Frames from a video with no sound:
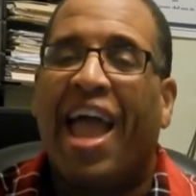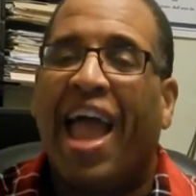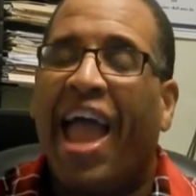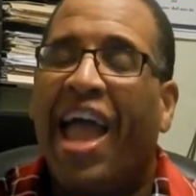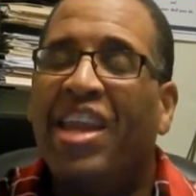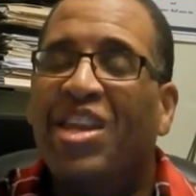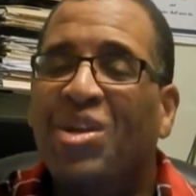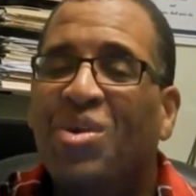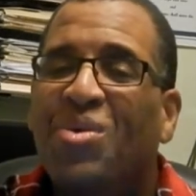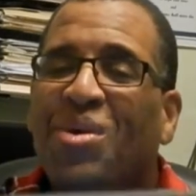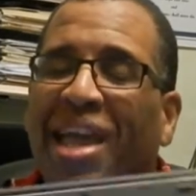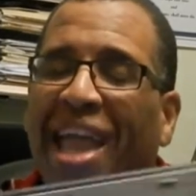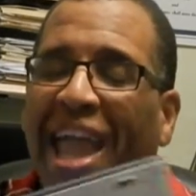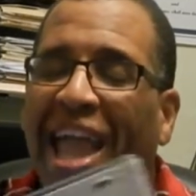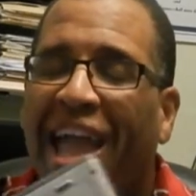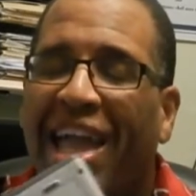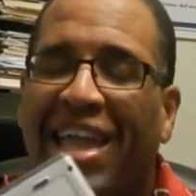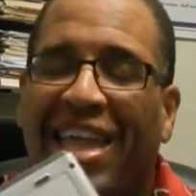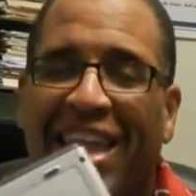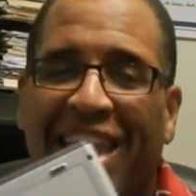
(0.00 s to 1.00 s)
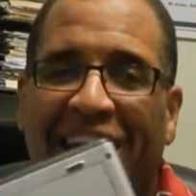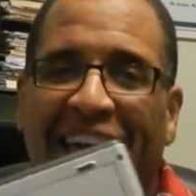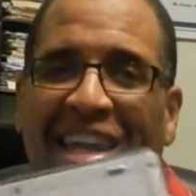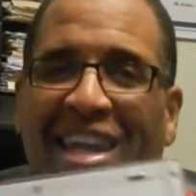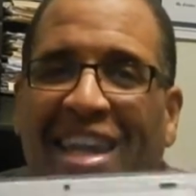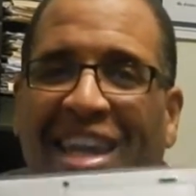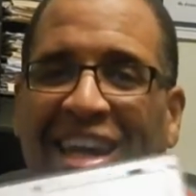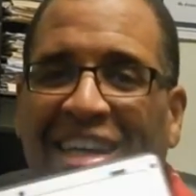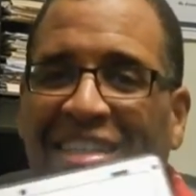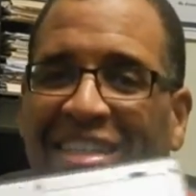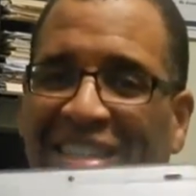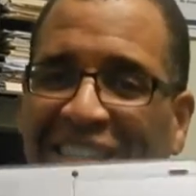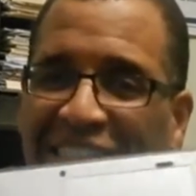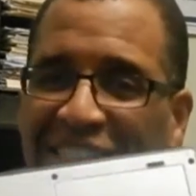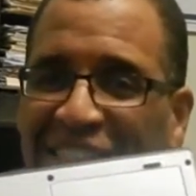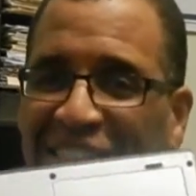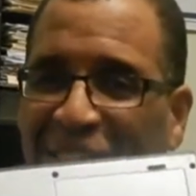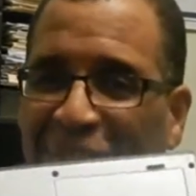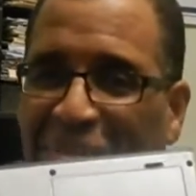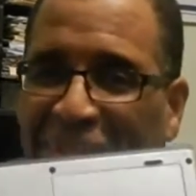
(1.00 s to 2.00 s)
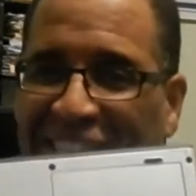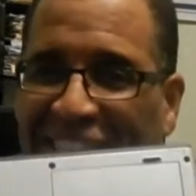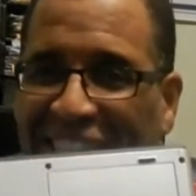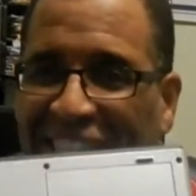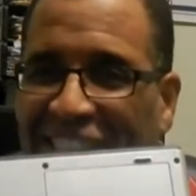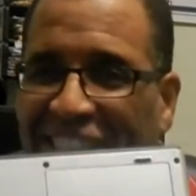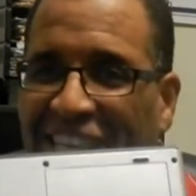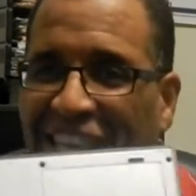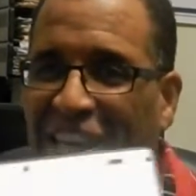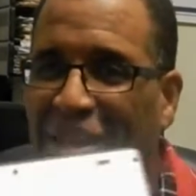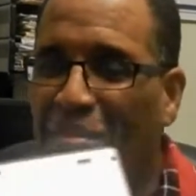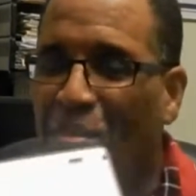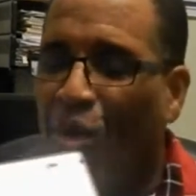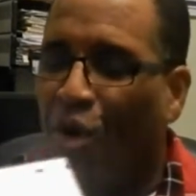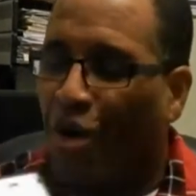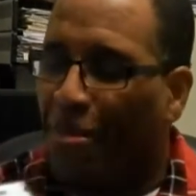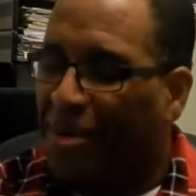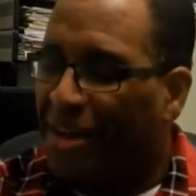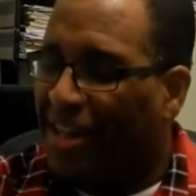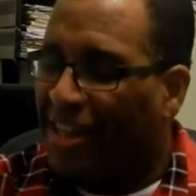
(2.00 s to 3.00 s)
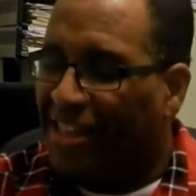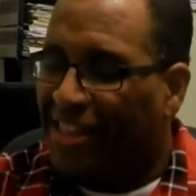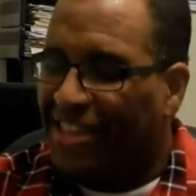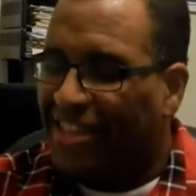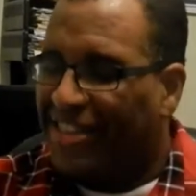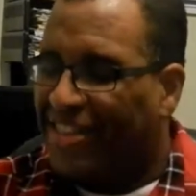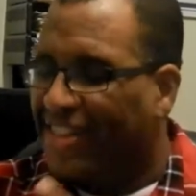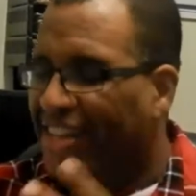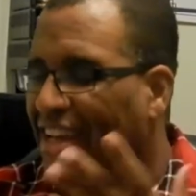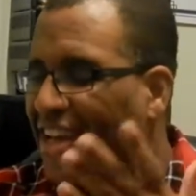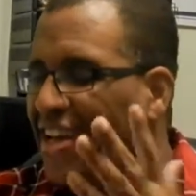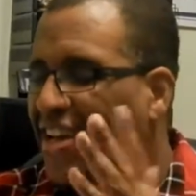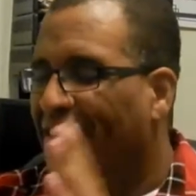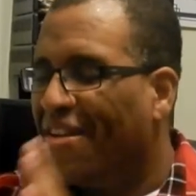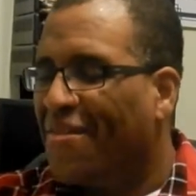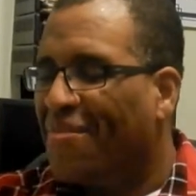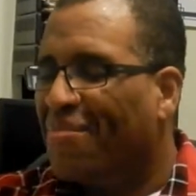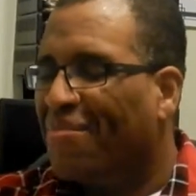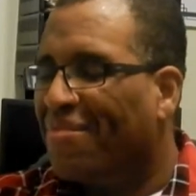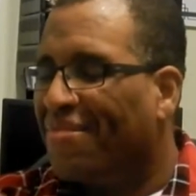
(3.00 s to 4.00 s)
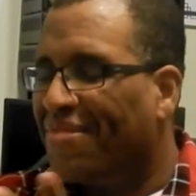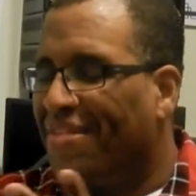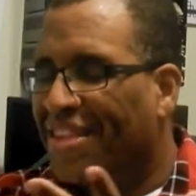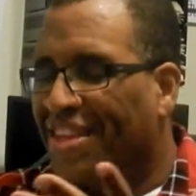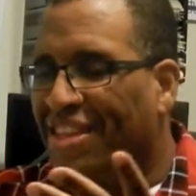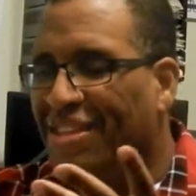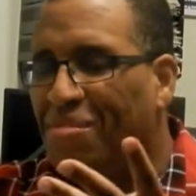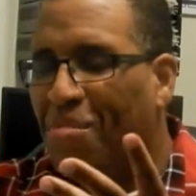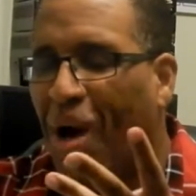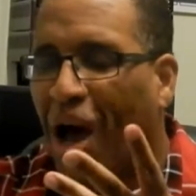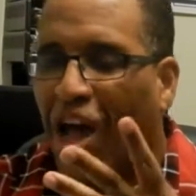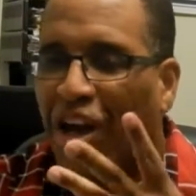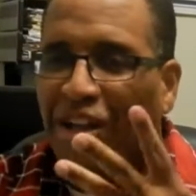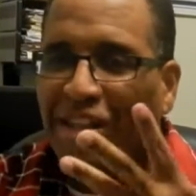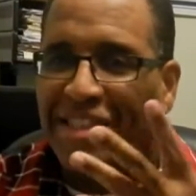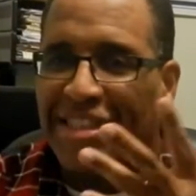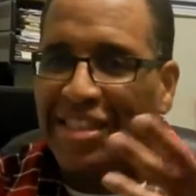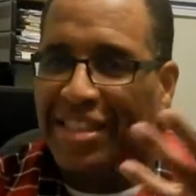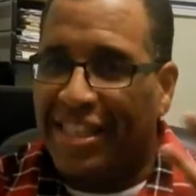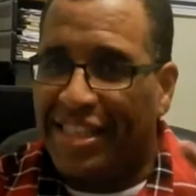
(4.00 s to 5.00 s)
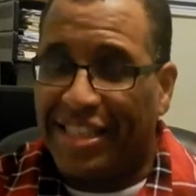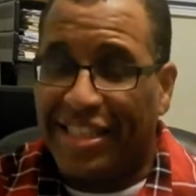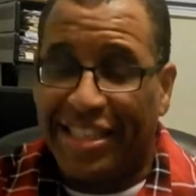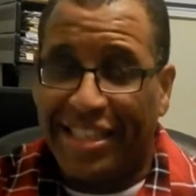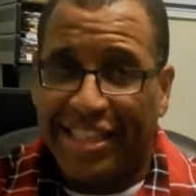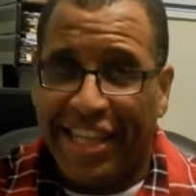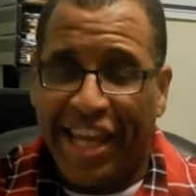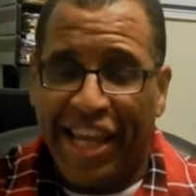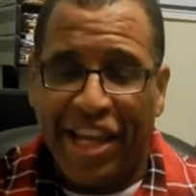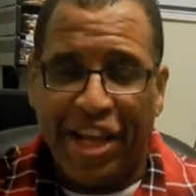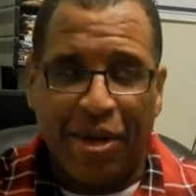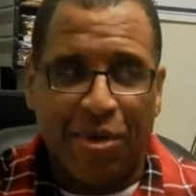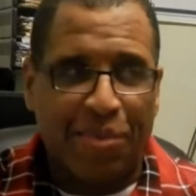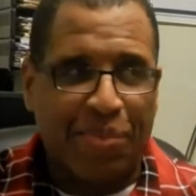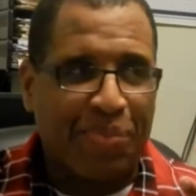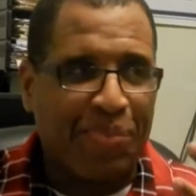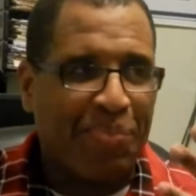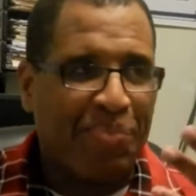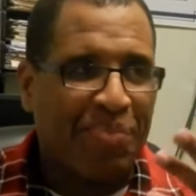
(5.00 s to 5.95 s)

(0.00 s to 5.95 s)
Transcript: And you can't get a systems disk anymore because this model is discontinued.